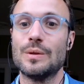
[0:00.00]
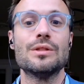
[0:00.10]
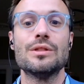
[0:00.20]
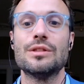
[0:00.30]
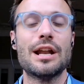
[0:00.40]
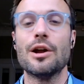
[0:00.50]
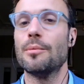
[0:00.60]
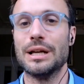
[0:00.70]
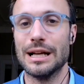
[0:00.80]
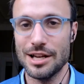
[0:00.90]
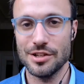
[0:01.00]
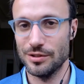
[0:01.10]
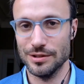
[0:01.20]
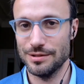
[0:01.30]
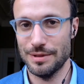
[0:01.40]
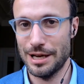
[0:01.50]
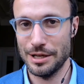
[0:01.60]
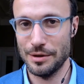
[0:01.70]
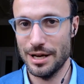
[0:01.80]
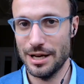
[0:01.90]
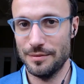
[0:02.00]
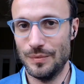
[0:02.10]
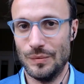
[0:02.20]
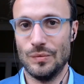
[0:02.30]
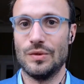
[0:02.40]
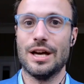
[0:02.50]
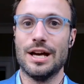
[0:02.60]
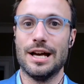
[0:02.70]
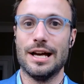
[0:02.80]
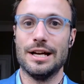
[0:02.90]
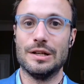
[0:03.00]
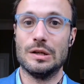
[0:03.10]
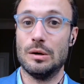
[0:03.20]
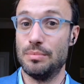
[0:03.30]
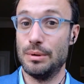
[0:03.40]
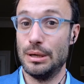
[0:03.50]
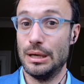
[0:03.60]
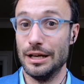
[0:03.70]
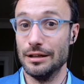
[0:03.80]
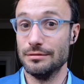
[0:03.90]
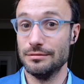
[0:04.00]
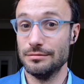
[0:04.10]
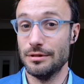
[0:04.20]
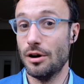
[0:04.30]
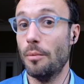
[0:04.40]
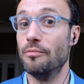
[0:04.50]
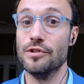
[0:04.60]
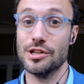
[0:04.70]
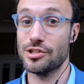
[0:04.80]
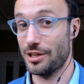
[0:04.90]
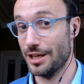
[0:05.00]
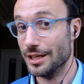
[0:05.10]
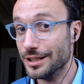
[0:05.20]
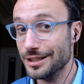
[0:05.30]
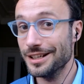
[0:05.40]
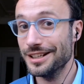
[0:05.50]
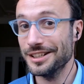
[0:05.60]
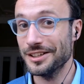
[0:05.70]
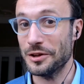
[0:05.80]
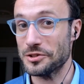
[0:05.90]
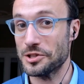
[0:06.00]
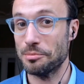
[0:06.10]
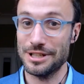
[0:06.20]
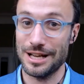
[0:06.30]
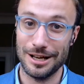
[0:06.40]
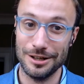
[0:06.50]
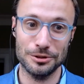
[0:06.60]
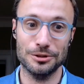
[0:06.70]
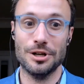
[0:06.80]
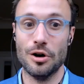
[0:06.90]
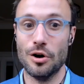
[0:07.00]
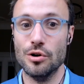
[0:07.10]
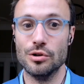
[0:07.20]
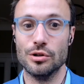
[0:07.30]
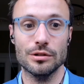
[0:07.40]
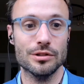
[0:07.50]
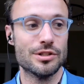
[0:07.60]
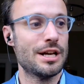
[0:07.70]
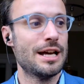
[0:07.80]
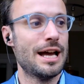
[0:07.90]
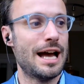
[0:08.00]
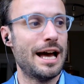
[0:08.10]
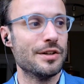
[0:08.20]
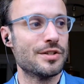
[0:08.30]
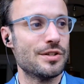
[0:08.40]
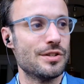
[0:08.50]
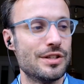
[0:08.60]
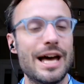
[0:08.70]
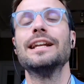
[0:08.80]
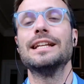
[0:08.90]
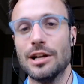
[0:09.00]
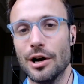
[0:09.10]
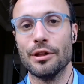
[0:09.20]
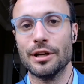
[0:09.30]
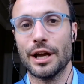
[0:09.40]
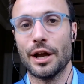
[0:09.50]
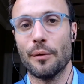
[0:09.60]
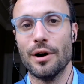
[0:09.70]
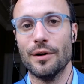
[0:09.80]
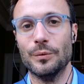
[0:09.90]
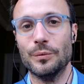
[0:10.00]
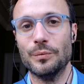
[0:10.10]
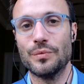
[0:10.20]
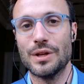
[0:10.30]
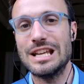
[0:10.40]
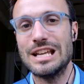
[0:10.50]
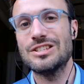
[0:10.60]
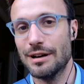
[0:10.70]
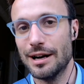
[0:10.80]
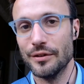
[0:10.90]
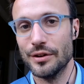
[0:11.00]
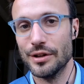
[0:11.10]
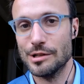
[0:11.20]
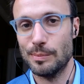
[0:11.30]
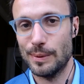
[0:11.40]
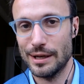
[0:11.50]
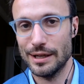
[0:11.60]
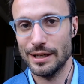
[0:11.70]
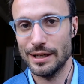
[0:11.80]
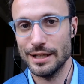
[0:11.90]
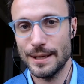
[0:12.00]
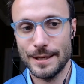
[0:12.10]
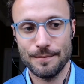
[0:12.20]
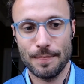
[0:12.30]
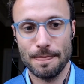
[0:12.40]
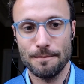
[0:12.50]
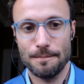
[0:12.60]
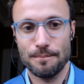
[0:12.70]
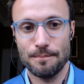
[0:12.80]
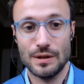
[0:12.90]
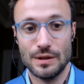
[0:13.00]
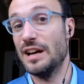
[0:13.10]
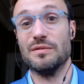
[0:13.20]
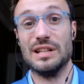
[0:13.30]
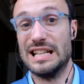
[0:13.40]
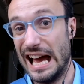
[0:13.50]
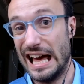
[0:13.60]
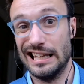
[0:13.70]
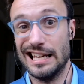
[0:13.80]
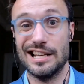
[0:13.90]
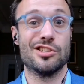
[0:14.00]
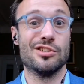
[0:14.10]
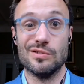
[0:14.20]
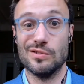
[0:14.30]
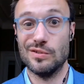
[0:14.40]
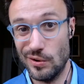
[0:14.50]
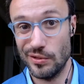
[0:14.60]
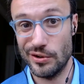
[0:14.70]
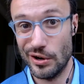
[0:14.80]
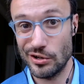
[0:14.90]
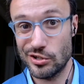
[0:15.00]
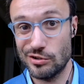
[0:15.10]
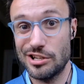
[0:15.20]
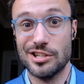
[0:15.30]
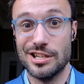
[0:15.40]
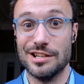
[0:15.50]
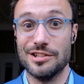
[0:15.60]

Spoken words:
they're not being hassled anywhere. They're not being obviously looked up and down or ogled. And then he got thinking, well, he's surrounded by effectively Catholics and Orthodox Christians,